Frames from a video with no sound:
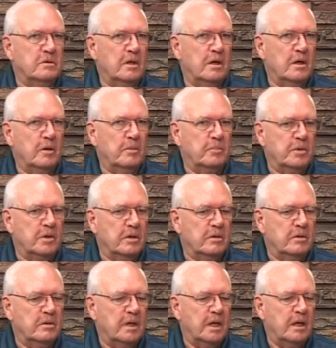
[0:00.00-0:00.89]
help
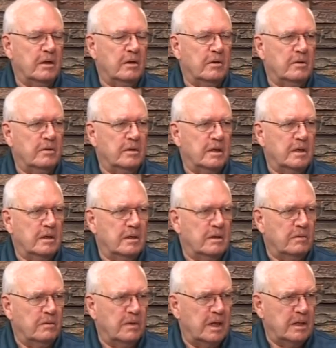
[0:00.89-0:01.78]
curtail the
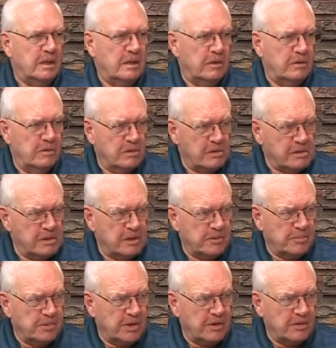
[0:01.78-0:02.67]
Iranian nuclear
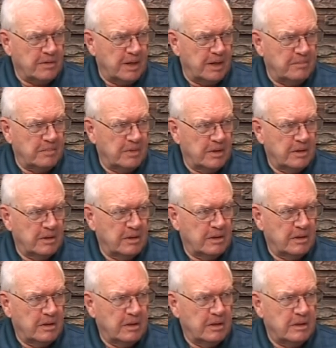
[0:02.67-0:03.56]
program?
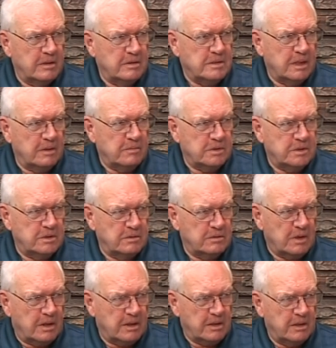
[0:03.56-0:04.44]
Is that what you're
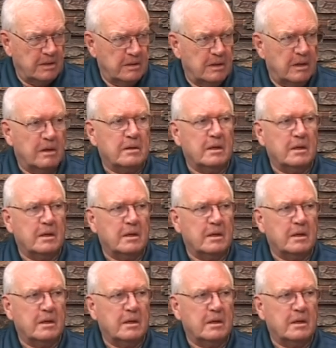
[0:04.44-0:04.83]
talking about?